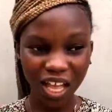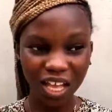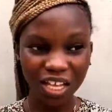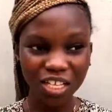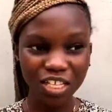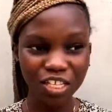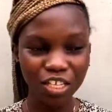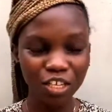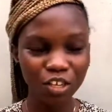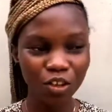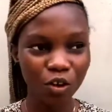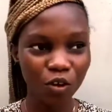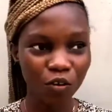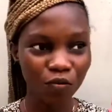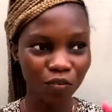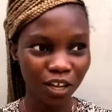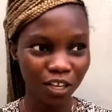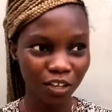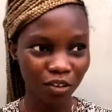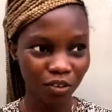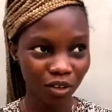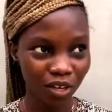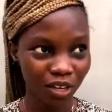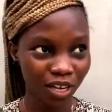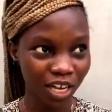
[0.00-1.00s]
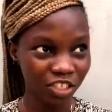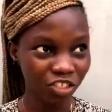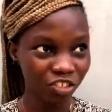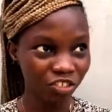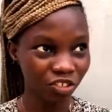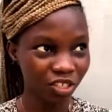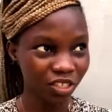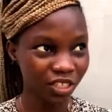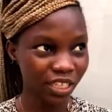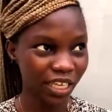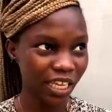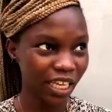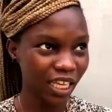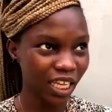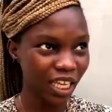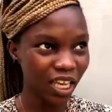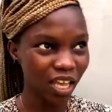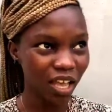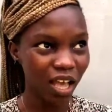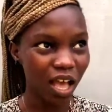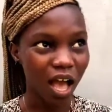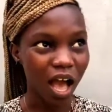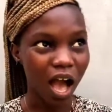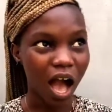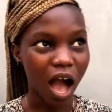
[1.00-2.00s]
Think of an organization. Take
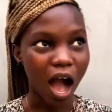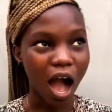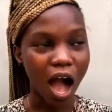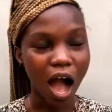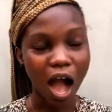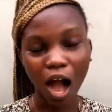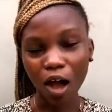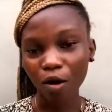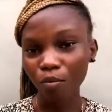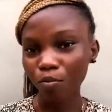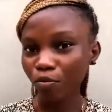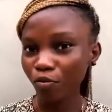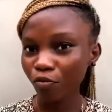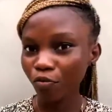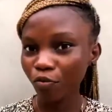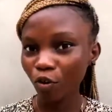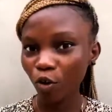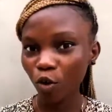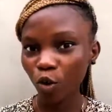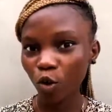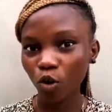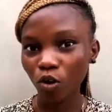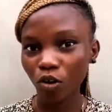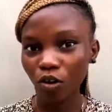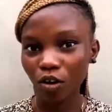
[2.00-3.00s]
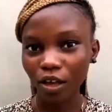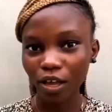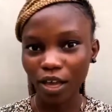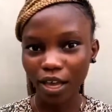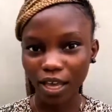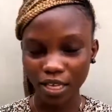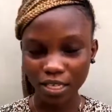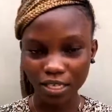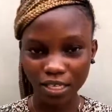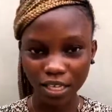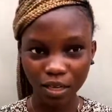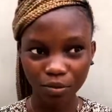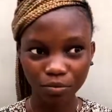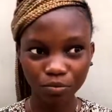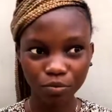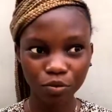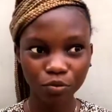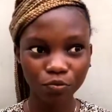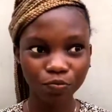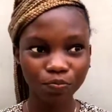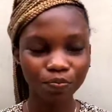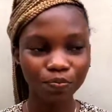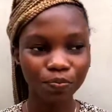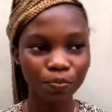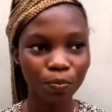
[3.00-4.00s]
Apple for example.
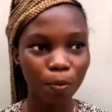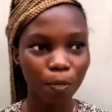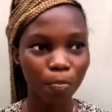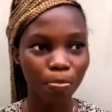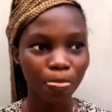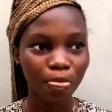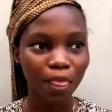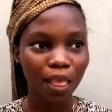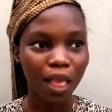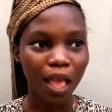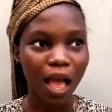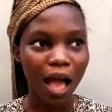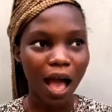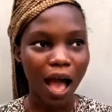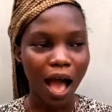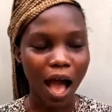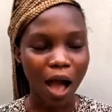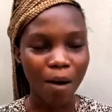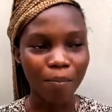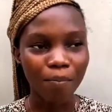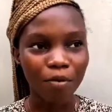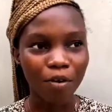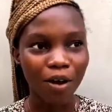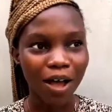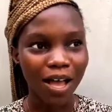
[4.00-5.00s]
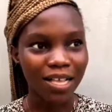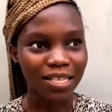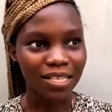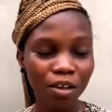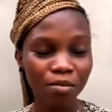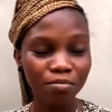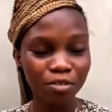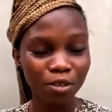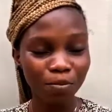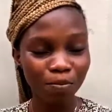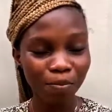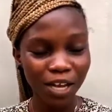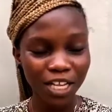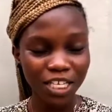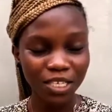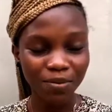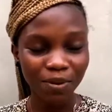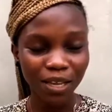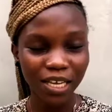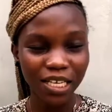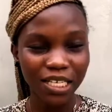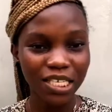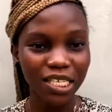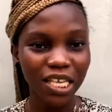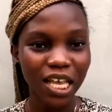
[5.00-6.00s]
Apple has a
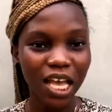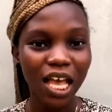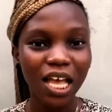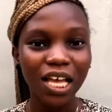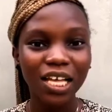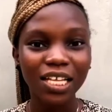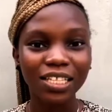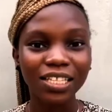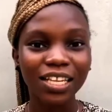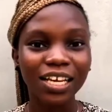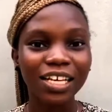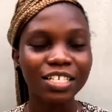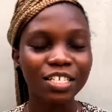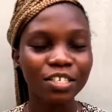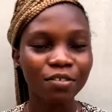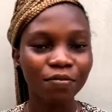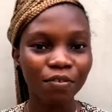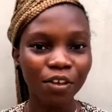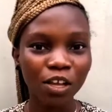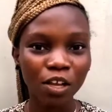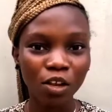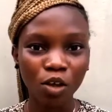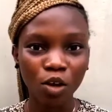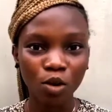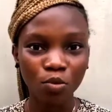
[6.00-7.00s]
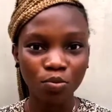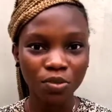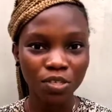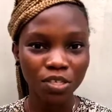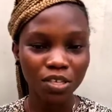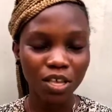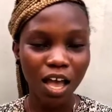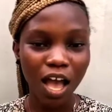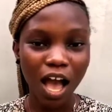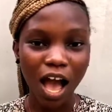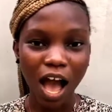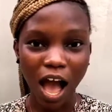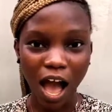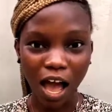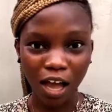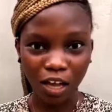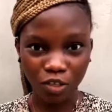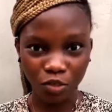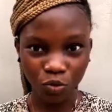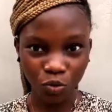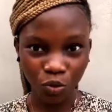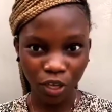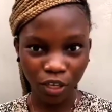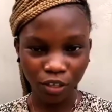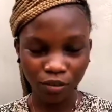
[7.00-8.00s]
department that develops
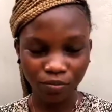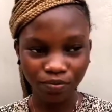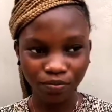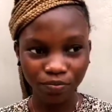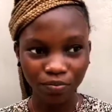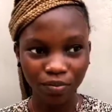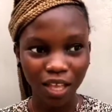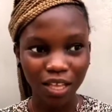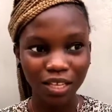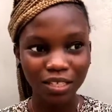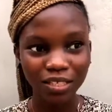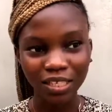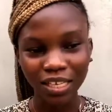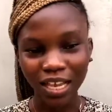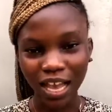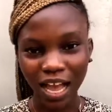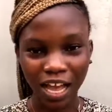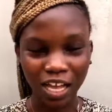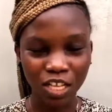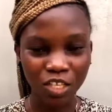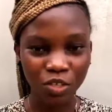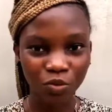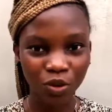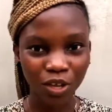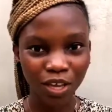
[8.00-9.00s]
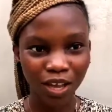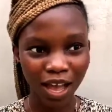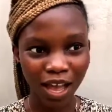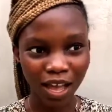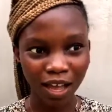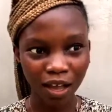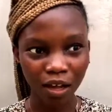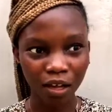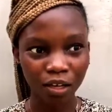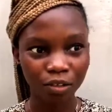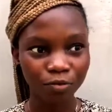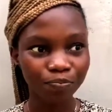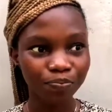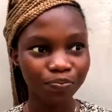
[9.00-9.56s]
hardware. The hardware are